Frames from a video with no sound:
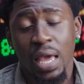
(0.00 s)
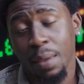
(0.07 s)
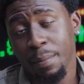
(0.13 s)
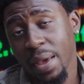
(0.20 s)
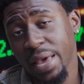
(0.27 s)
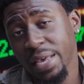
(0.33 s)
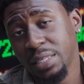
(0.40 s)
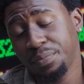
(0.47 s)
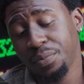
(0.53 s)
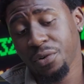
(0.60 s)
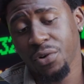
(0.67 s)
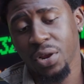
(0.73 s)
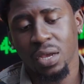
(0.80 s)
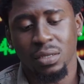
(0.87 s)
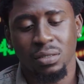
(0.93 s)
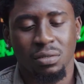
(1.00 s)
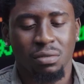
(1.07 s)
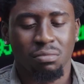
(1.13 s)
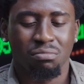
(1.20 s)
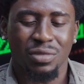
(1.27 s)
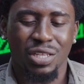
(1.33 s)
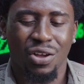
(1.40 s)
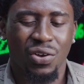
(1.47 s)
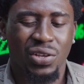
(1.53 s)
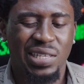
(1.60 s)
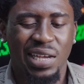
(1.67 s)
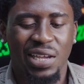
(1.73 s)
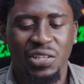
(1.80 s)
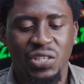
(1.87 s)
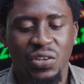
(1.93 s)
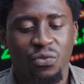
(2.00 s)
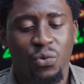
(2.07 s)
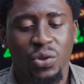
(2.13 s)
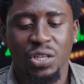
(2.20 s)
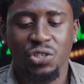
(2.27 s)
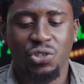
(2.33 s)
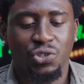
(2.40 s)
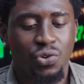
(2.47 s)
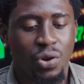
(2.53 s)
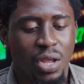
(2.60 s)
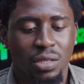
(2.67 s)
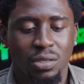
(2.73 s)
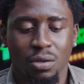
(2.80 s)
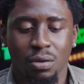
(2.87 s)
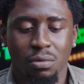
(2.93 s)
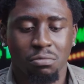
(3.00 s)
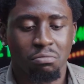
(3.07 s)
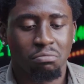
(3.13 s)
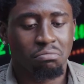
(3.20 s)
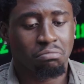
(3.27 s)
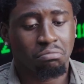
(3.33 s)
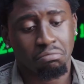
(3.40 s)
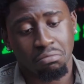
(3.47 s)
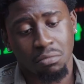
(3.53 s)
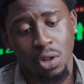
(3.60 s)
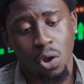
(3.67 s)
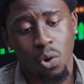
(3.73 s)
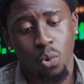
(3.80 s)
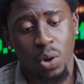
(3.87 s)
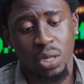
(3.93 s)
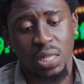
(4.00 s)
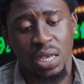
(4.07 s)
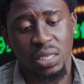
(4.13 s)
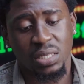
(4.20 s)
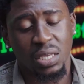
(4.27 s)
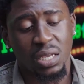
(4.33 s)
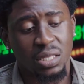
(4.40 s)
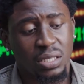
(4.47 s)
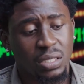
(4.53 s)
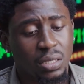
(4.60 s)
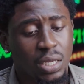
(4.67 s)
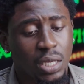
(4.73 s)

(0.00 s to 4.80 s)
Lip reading: In my experience, consecutive winning trades on one asset